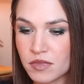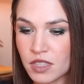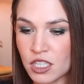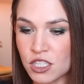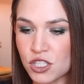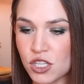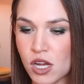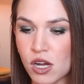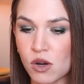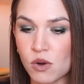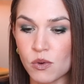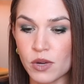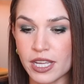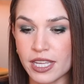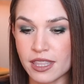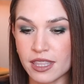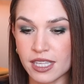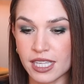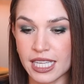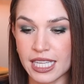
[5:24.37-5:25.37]
So
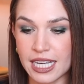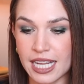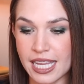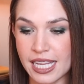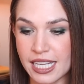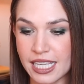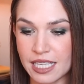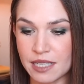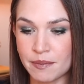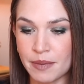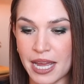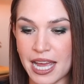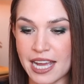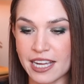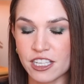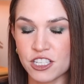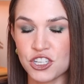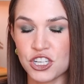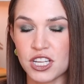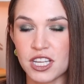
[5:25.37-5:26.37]
in the Canadian
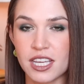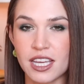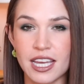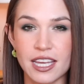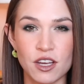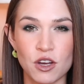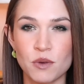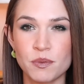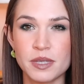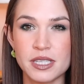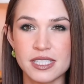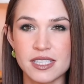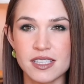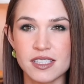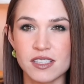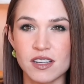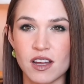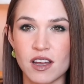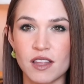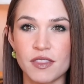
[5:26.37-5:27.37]
packaging, I hope this
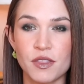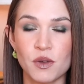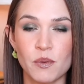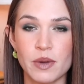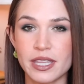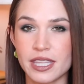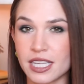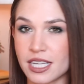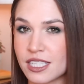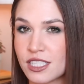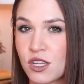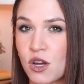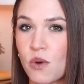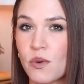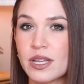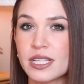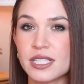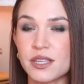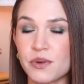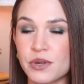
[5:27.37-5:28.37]
is not the way that it's
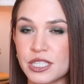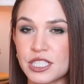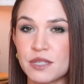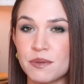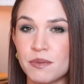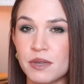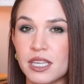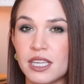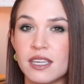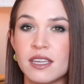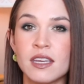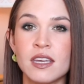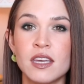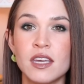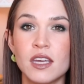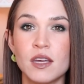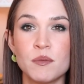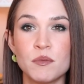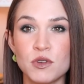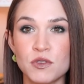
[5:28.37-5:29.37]
always going to be
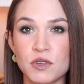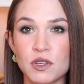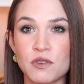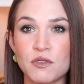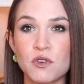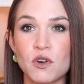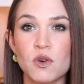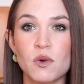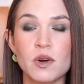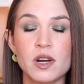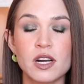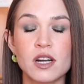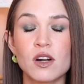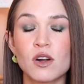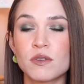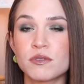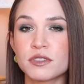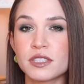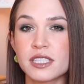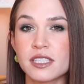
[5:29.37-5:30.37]
moving forward.
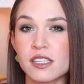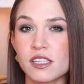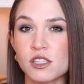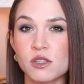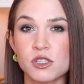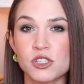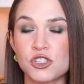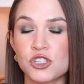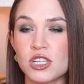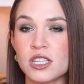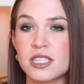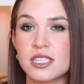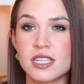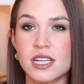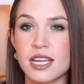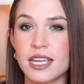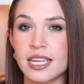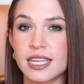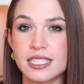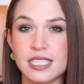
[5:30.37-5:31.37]
Hopefully this is just
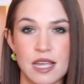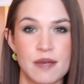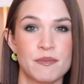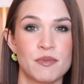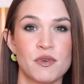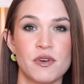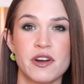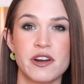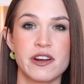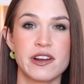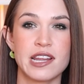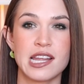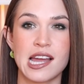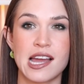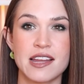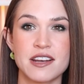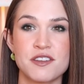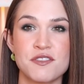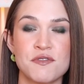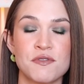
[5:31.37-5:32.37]
a temporary
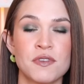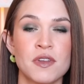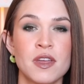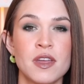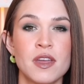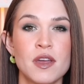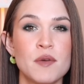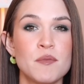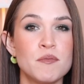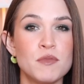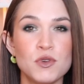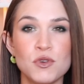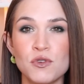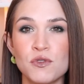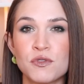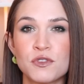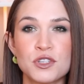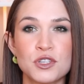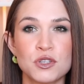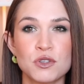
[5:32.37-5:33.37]
kind of
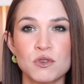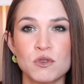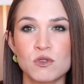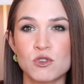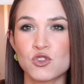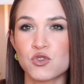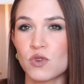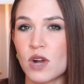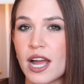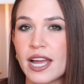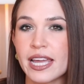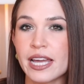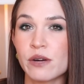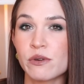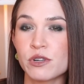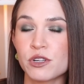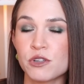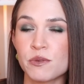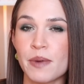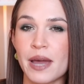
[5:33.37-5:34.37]
move to try
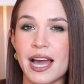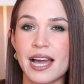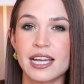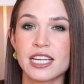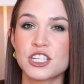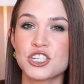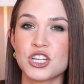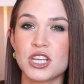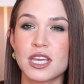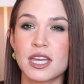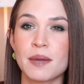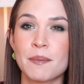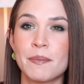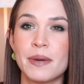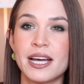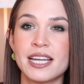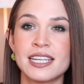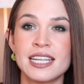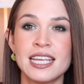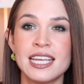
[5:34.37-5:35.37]
out new packaging,
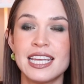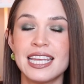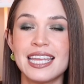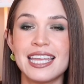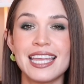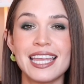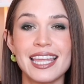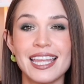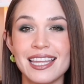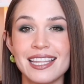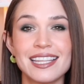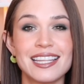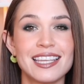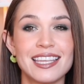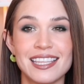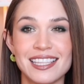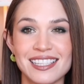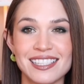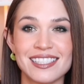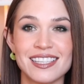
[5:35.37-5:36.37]
but it
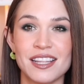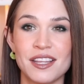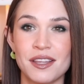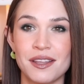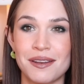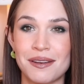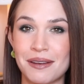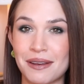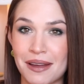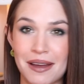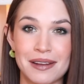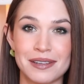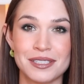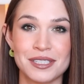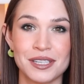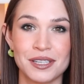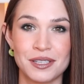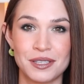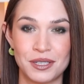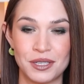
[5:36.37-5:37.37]
is not
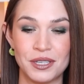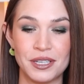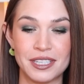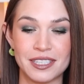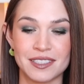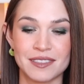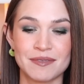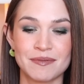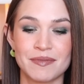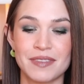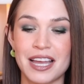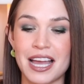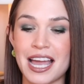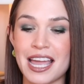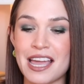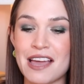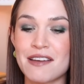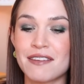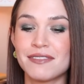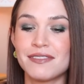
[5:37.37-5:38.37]
good. I
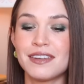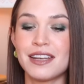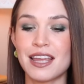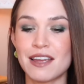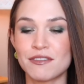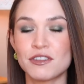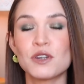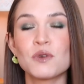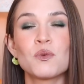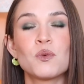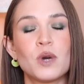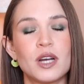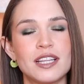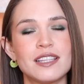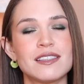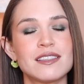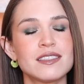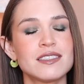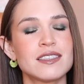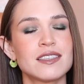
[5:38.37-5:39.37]
have never
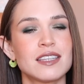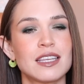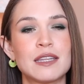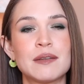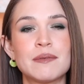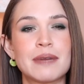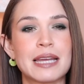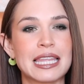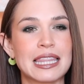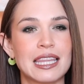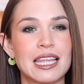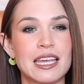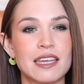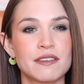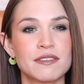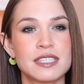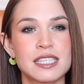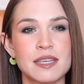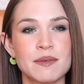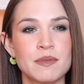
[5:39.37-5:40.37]
once in my life,
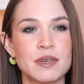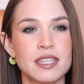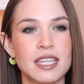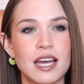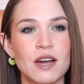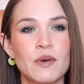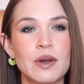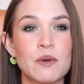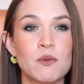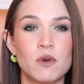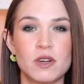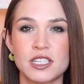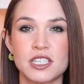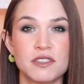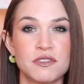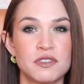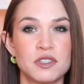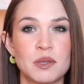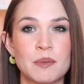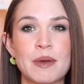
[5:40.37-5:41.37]
same with how I want to
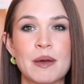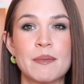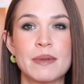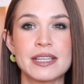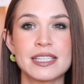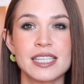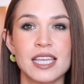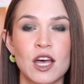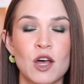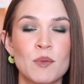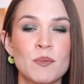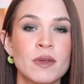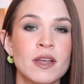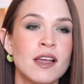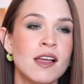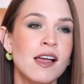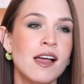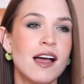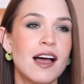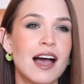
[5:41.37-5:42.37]
feel about my scalp,
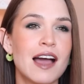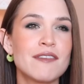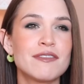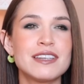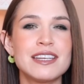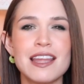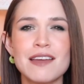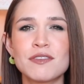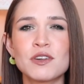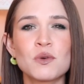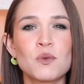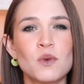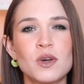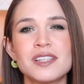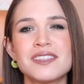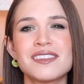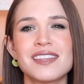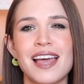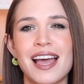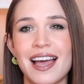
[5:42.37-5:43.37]
I've never
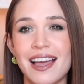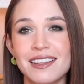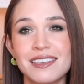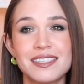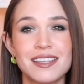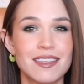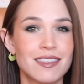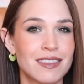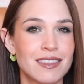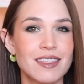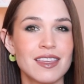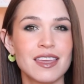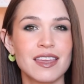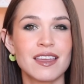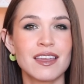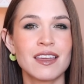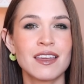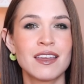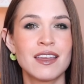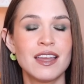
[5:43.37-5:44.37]
once had to
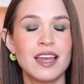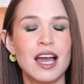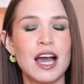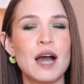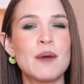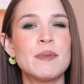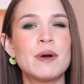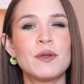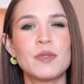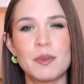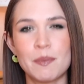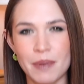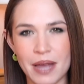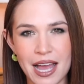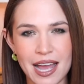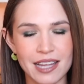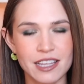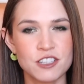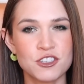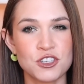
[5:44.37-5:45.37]
think about the
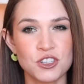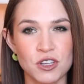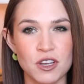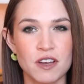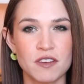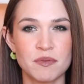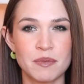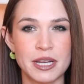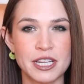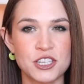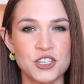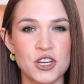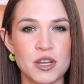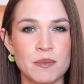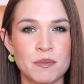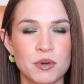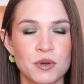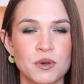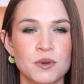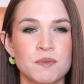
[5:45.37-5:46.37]
packaging of my
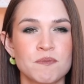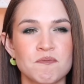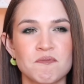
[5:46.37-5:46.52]
shampoo.